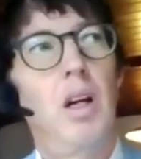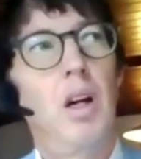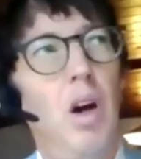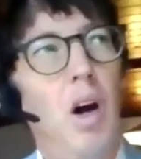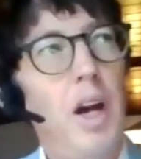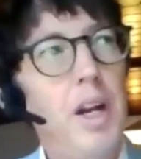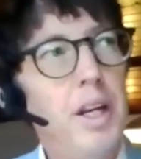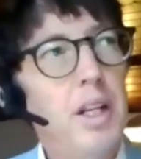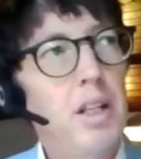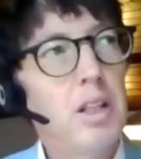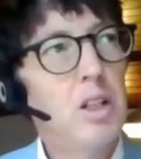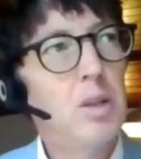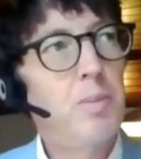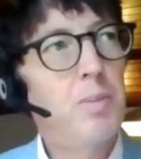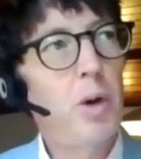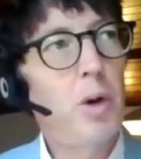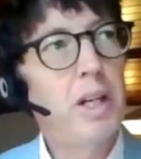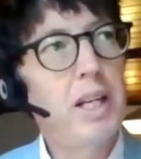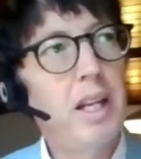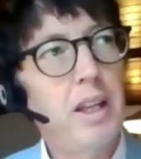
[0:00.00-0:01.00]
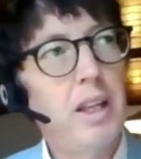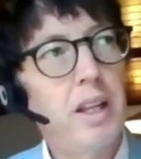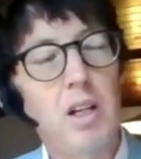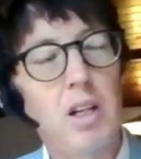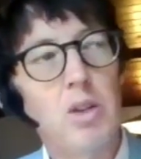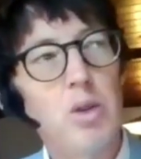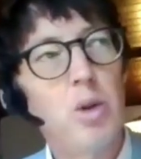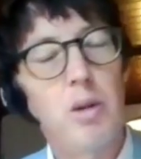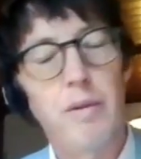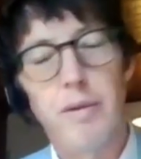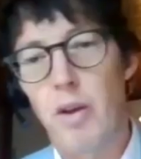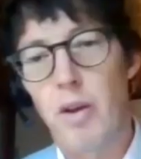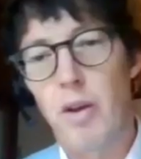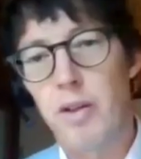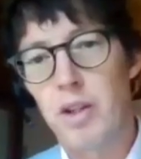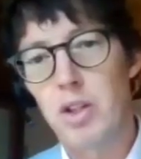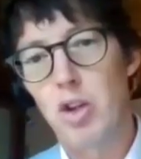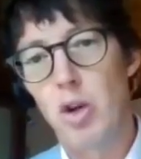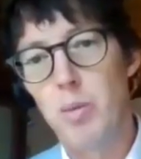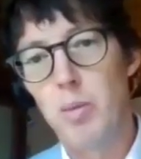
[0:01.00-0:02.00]
I didn't spot anything sort of on
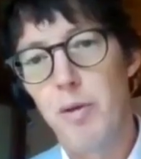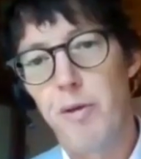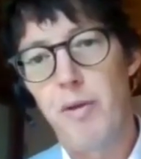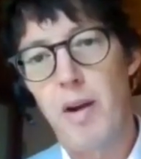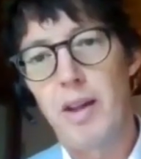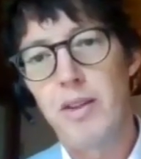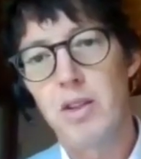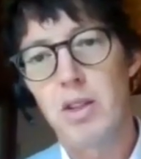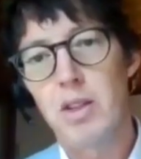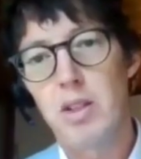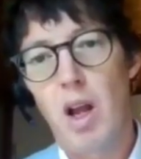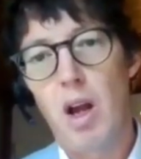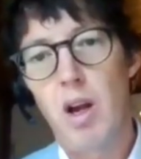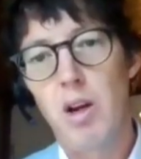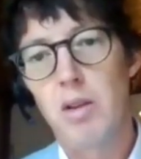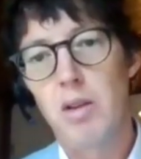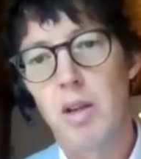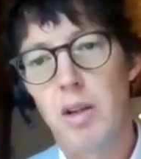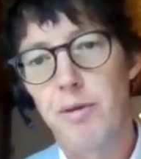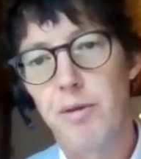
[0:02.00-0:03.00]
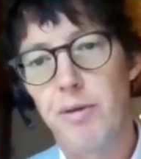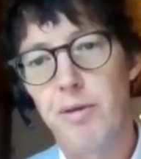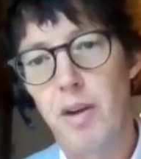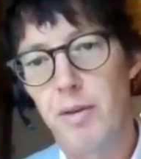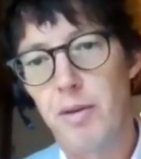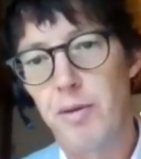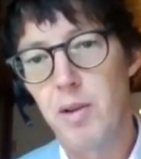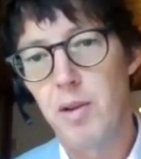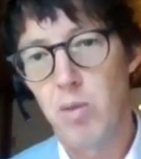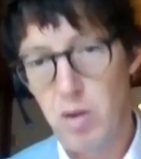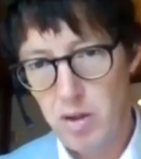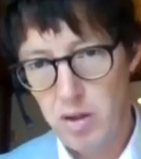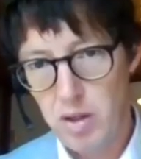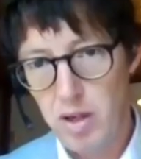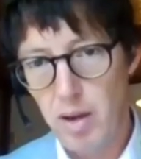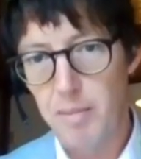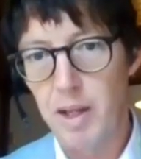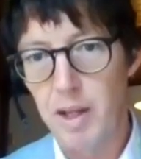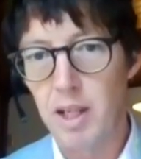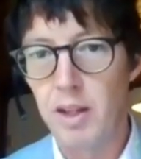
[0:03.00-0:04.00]
the super fund. So if there was
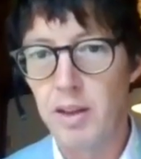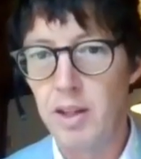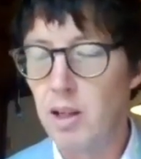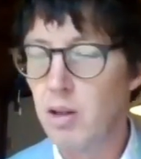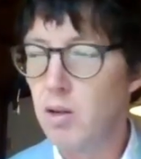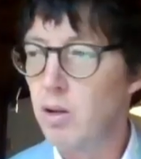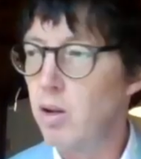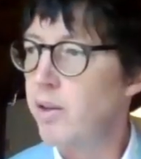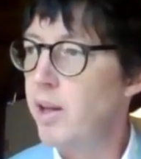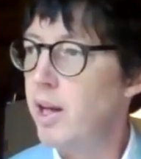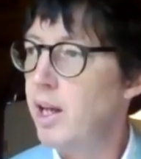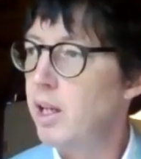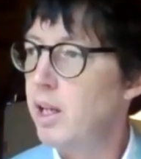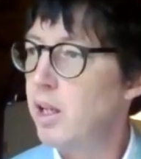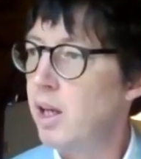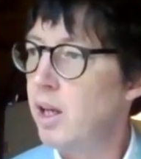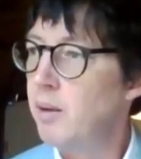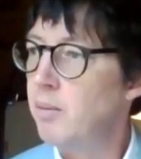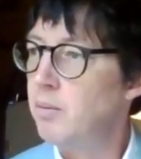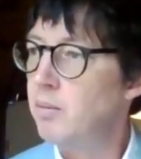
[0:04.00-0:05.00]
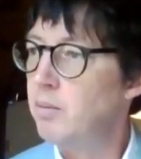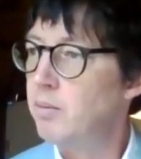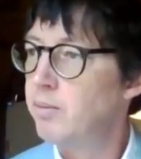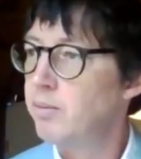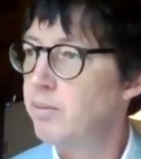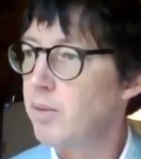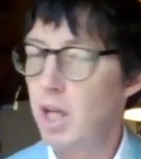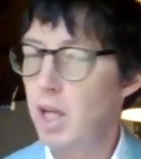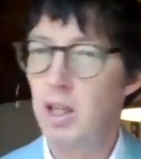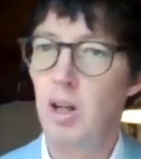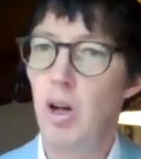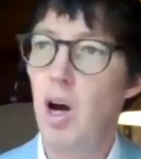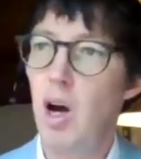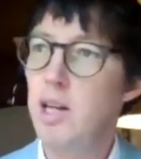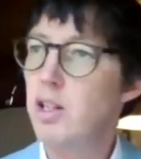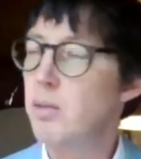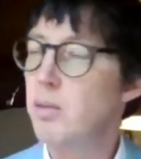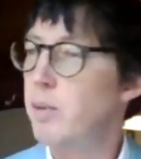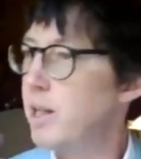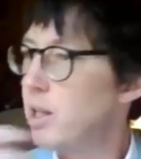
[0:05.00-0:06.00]
something in there on that,
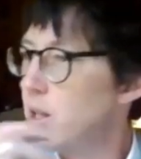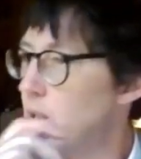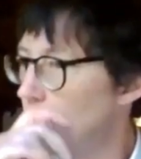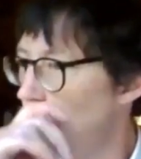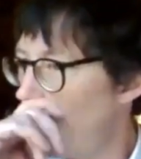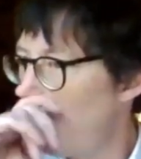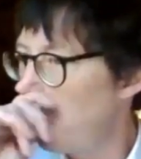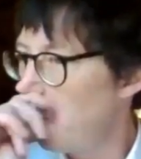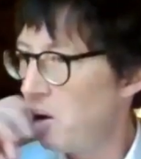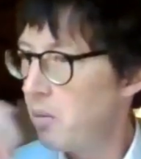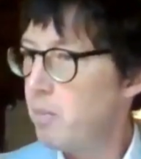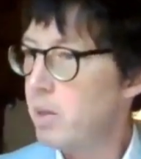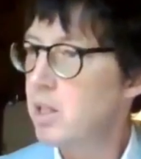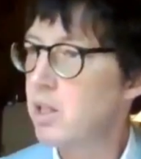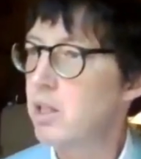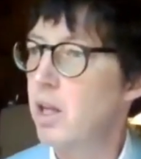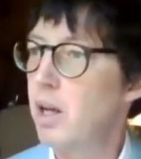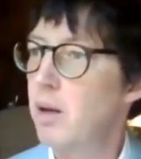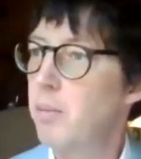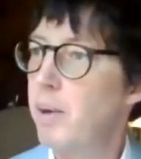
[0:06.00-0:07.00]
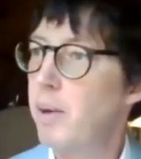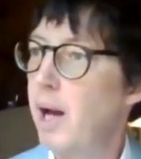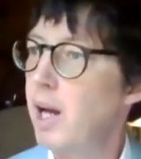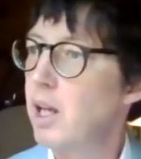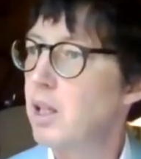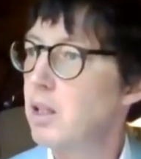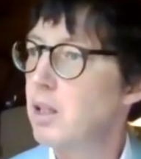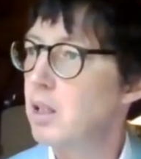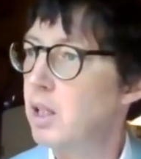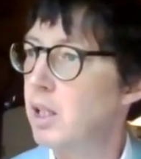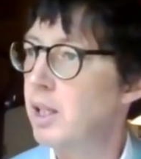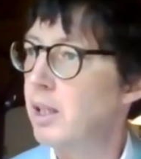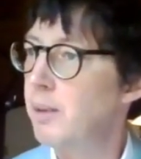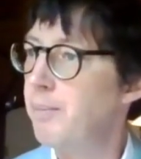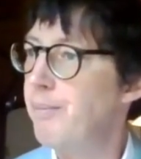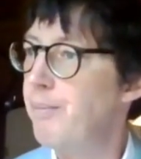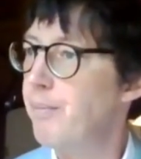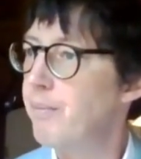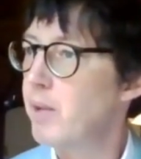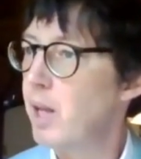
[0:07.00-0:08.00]
enlighten me, because I missed that part,
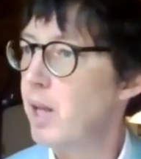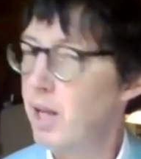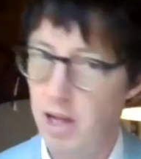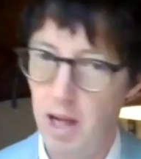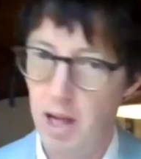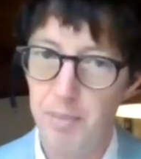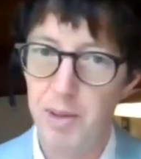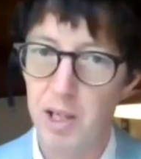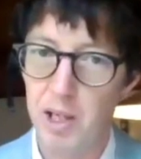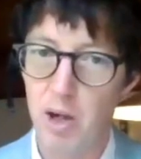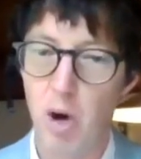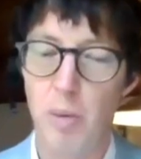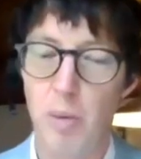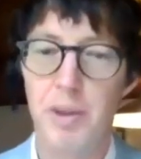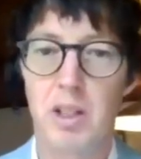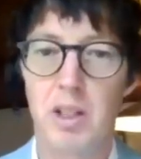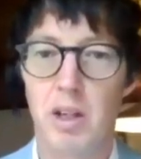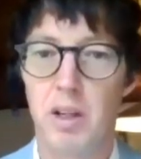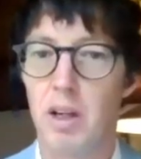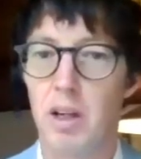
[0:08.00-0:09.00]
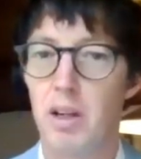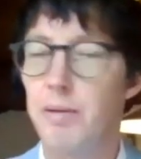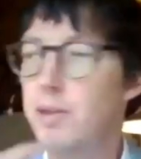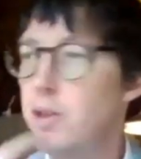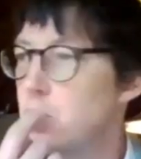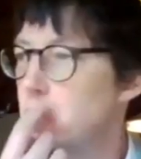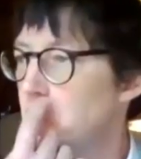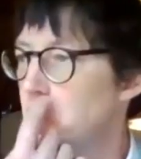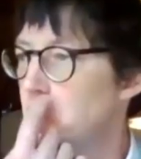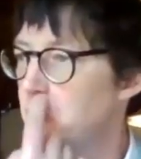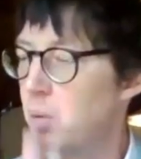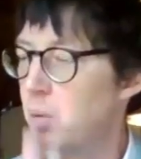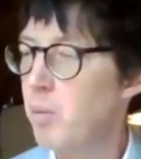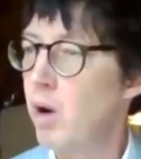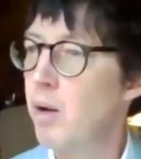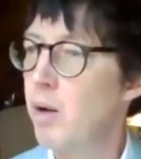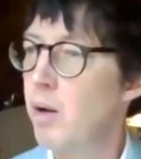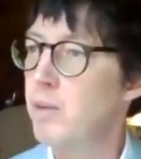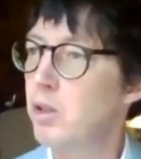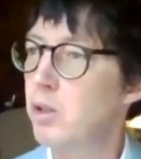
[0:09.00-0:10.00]
and happy to comment on it if you sort of
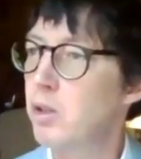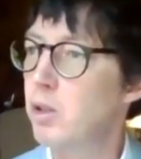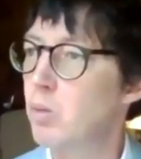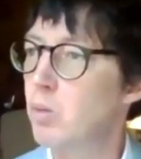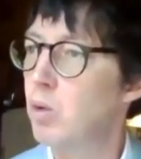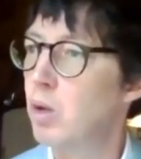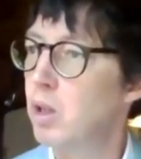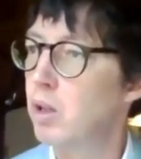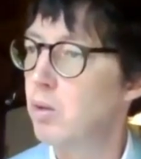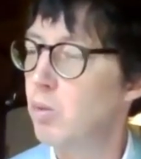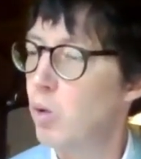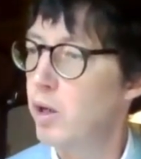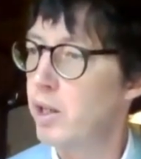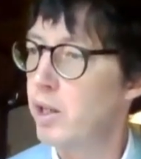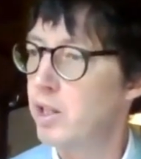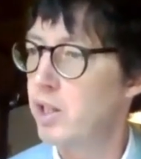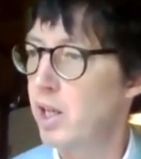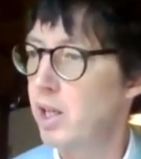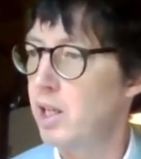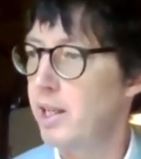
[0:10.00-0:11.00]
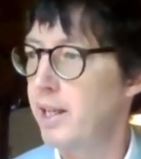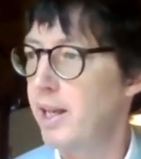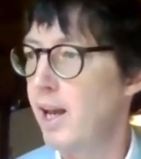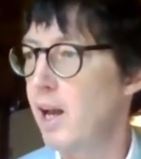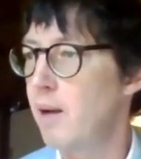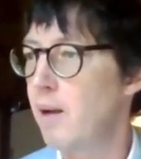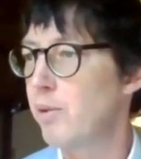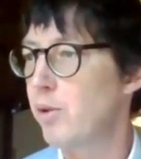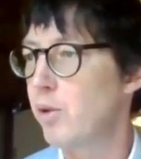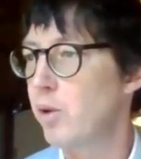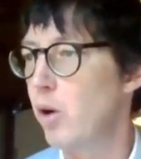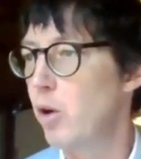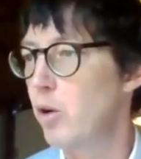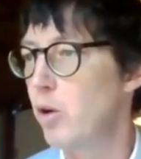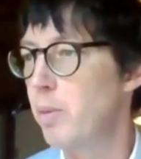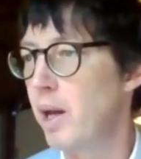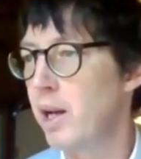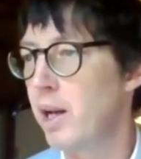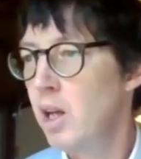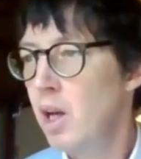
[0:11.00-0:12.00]
remind me sort of what exactly came through.
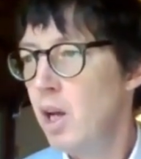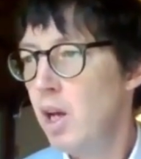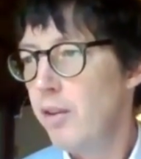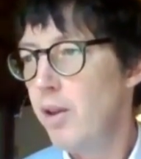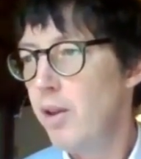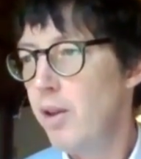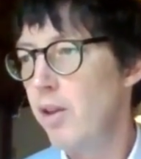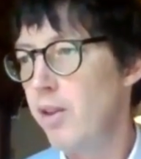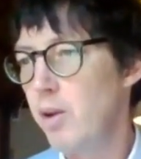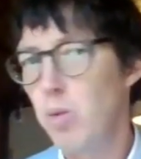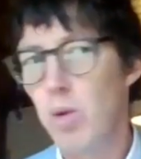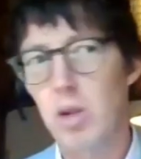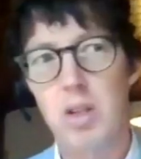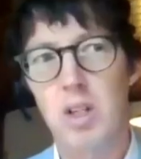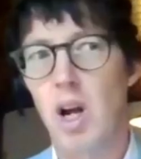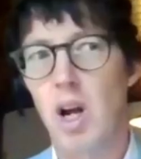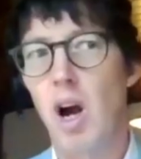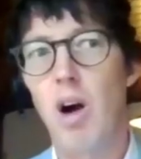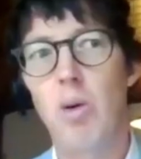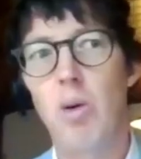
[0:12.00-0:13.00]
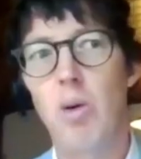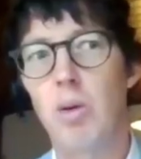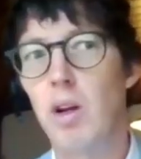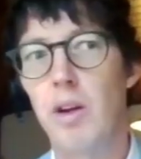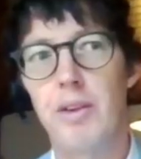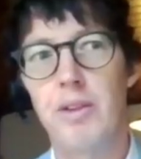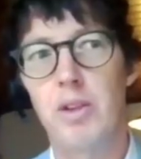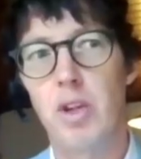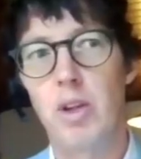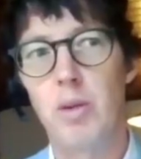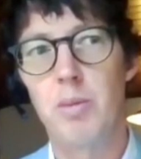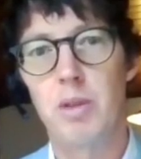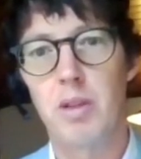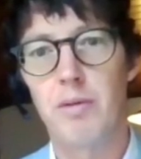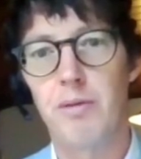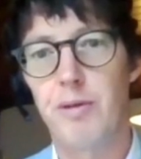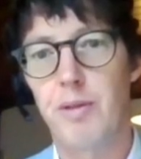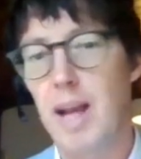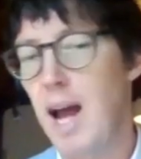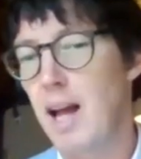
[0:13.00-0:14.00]
But there wasn't a whole lot in terms
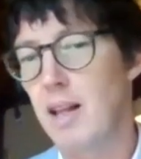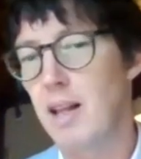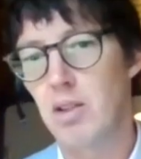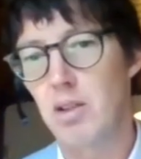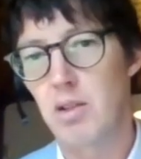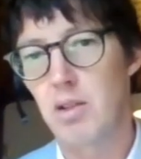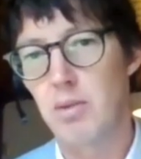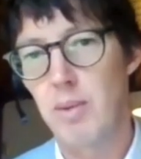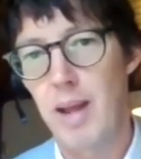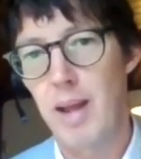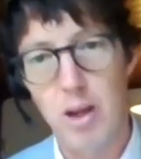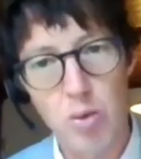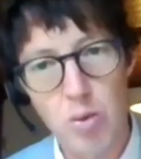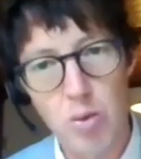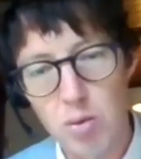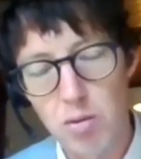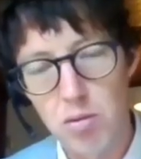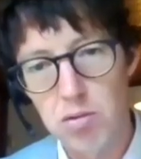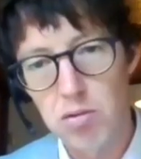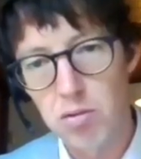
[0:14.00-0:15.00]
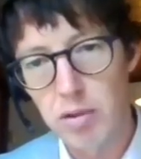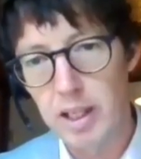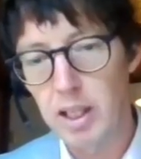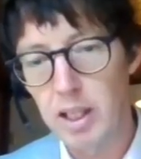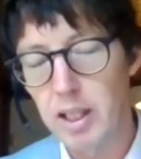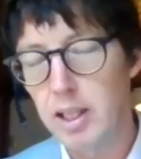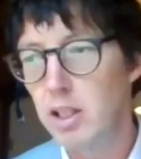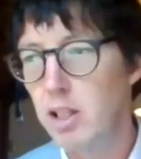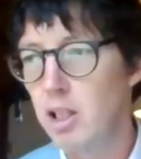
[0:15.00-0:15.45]
of cuts at all, really.